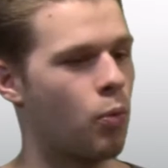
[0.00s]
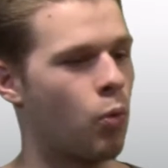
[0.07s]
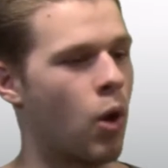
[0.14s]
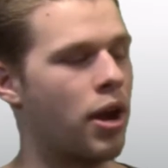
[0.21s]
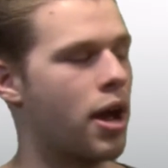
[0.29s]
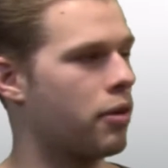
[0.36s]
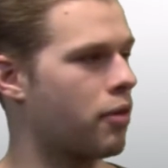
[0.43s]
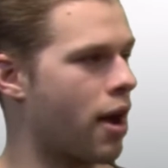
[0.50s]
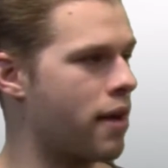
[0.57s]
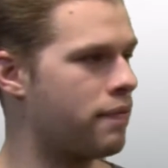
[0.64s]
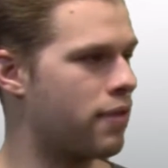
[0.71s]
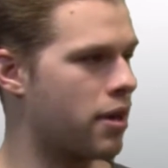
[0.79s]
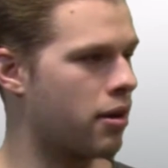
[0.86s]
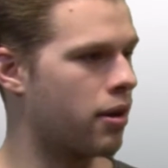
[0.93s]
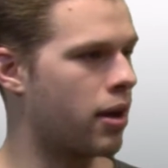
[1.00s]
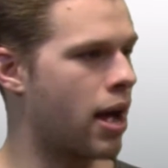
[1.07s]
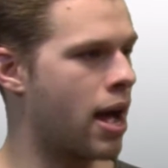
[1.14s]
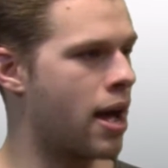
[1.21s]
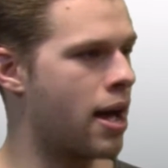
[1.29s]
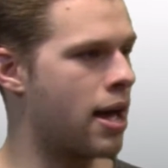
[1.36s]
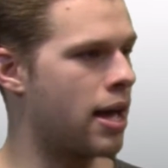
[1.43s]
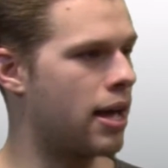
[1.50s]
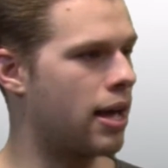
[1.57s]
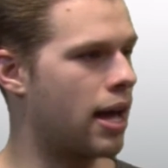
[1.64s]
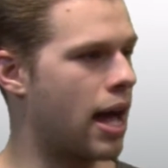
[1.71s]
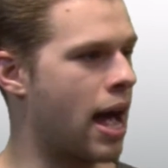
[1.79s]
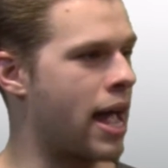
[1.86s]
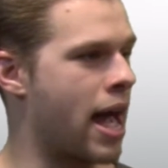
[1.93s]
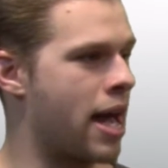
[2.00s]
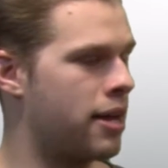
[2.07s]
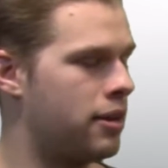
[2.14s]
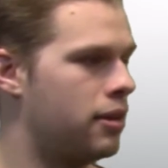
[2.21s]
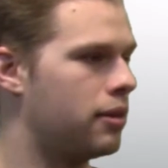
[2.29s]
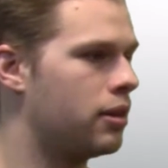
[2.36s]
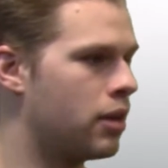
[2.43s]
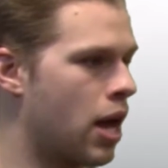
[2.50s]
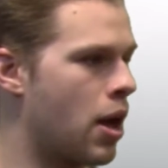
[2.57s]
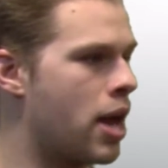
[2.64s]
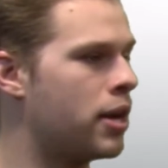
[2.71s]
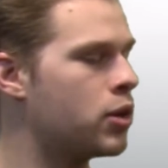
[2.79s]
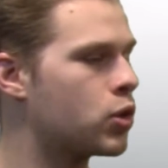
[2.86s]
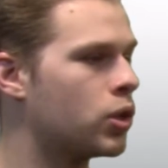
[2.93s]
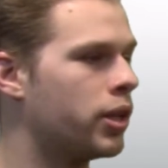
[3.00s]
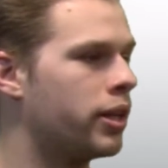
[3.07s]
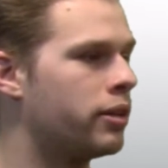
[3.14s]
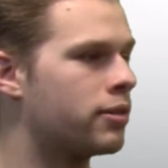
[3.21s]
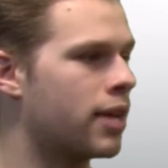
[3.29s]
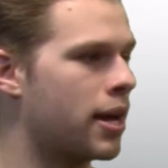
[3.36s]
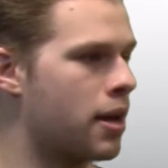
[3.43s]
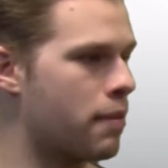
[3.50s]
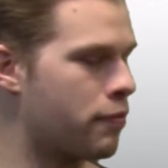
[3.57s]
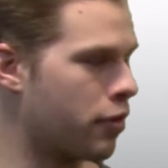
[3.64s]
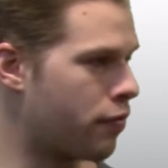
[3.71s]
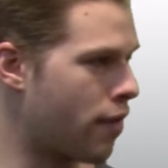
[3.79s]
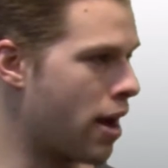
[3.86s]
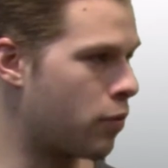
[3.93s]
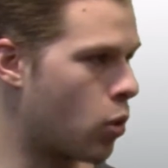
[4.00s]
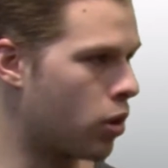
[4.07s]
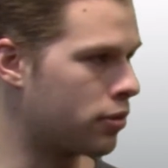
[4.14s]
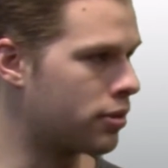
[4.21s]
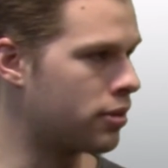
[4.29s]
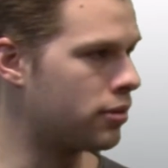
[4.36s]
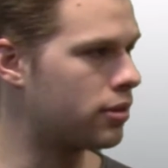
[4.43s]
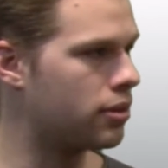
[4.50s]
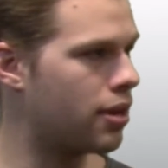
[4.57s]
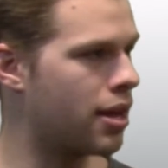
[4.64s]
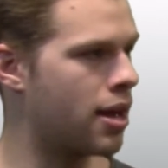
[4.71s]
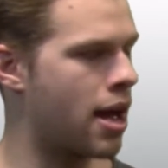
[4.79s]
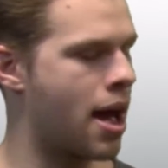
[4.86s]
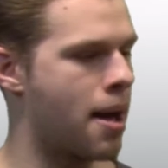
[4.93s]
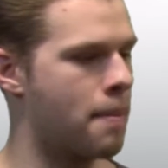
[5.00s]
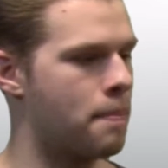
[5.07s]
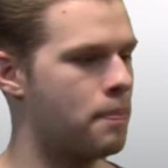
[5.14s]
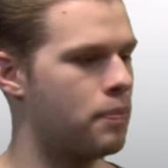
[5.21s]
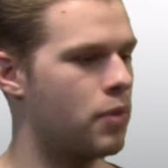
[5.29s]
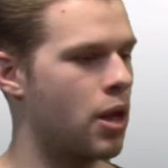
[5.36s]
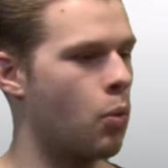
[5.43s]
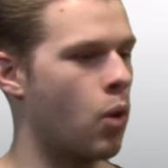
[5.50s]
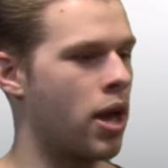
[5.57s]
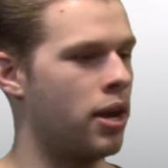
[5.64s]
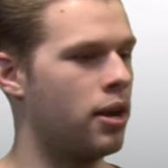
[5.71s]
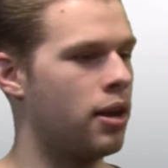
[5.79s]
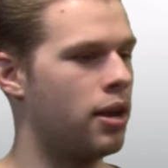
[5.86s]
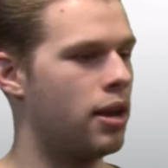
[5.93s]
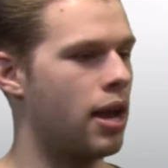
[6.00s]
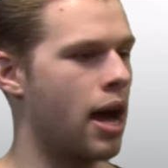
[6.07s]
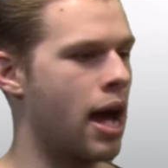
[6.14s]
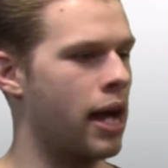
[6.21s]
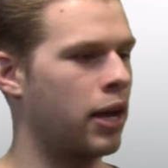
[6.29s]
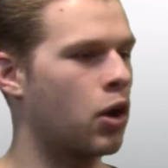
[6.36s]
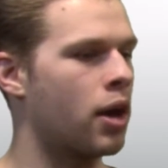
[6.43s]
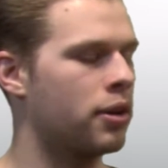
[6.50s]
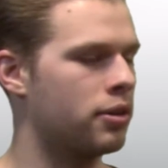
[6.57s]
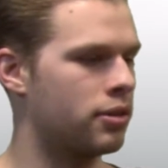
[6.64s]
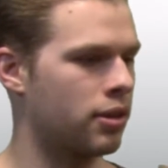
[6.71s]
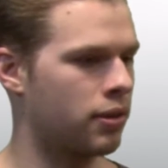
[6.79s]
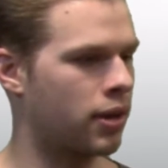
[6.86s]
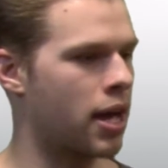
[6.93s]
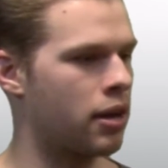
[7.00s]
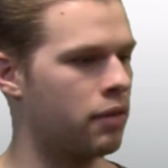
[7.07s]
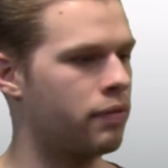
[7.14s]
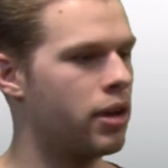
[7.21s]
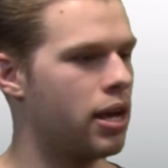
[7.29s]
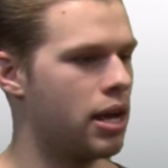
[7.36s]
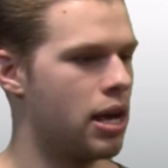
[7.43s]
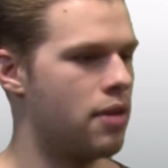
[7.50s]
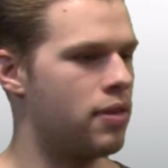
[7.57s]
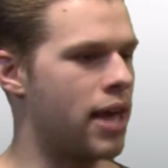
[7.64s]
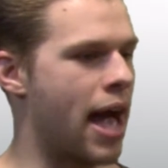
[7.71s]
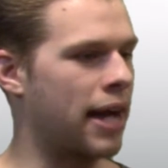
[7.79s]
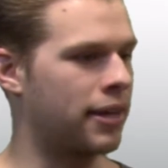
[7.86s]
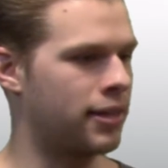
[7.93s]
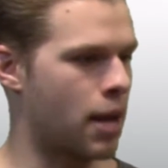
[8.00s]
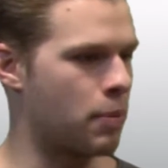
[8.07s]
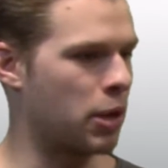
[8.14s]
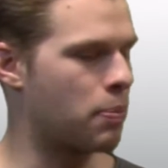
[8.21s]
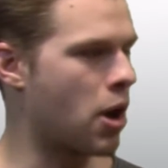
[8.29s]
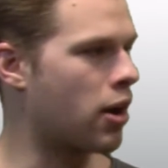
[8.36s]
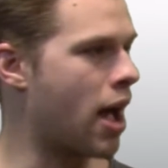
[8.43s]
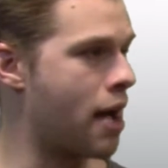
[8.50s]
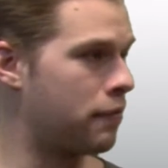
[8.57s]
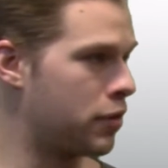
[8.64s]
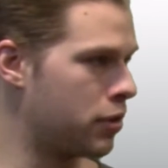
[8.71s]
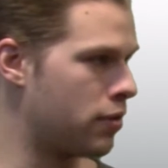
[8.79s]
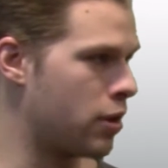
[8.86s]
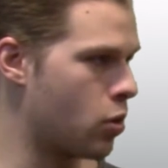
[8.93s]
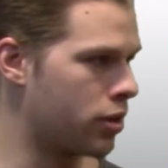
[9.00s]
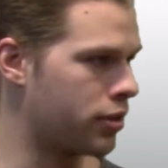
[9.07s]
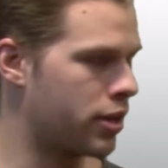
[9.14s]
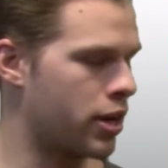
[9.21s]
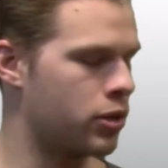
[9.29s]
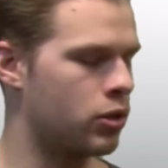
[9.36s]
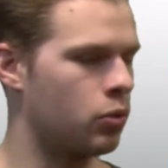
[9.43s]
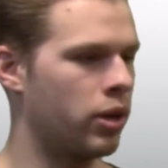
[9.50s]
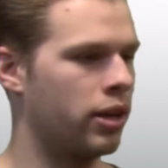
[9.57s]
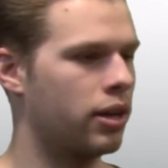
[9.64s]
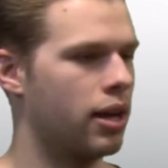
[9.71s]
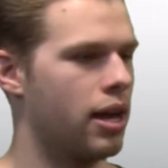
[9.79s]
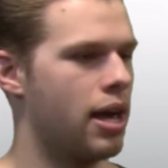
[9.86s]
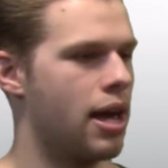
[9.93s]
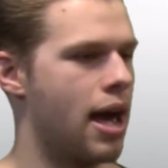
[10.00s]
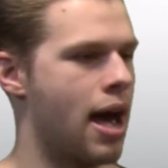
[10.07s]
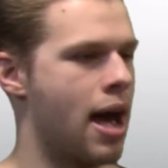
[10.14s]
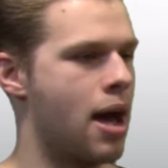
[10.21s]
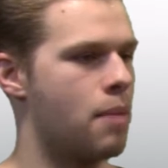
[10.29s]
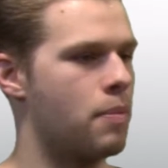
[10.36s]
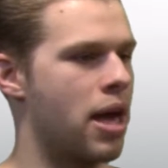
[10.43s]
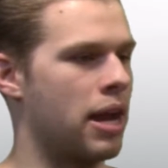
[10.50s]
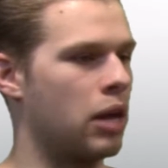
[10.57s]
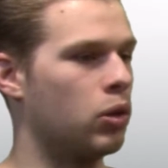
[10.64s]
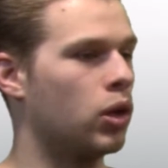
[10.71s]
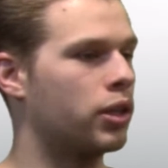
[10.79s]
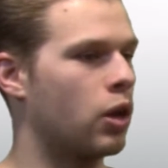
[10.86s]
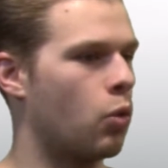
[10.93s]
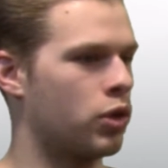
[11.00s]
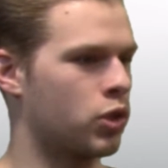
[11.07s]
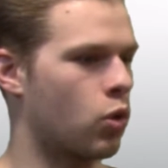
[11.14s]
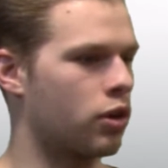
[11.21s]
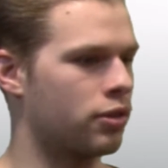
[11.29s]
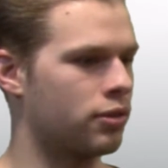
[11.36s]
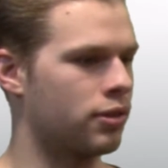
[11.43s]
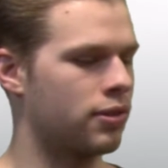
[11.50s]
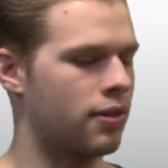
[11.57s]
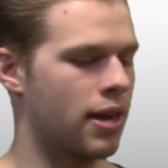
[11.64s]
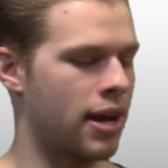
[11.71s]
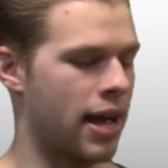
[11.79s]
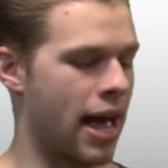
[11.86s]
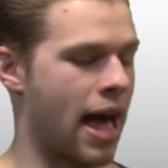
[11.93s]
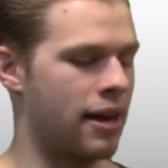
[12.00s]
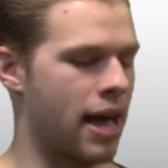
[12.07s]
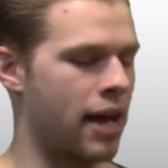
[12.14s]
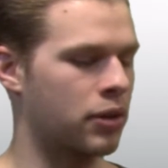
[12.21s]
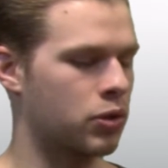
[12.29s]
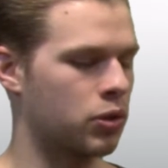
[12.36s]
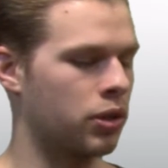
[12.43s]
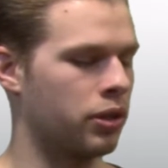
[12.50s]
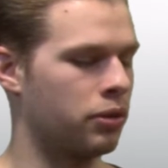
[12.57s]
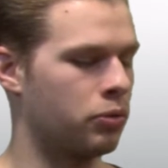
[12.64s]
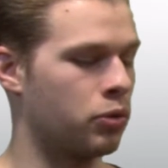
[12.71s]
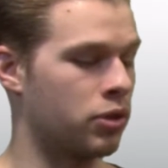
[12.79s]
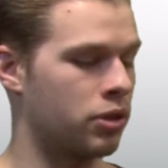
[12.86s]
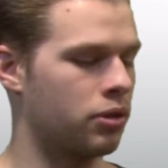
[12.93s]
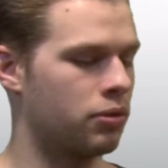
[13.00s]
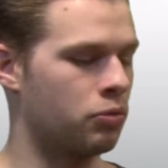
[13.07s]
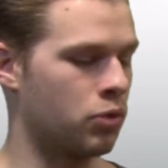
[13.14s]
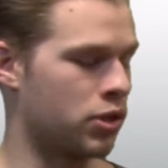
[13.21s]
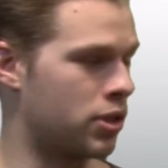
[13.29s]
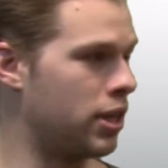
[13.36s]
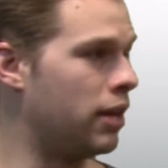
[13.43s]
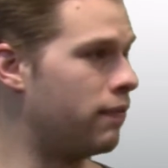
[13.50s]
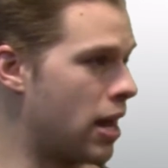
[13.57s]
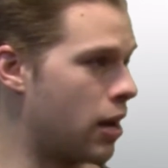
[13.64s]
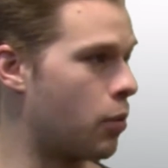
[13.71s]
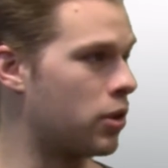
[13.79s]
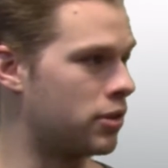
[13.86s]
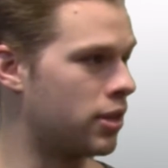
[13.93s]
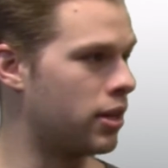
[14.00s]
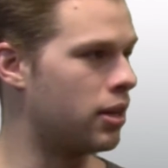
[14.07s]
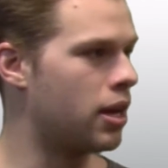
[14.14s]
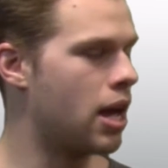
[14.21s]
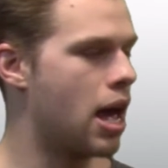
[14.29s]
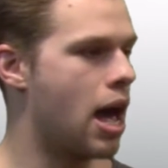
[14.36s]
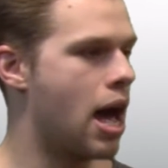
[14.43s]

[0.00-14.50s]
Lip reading: when I arrived there, I had initially signed up for 5 courses. When I got into the kind of the academic part after the orientation week, and I looked at which courses that I had actually received that I was in,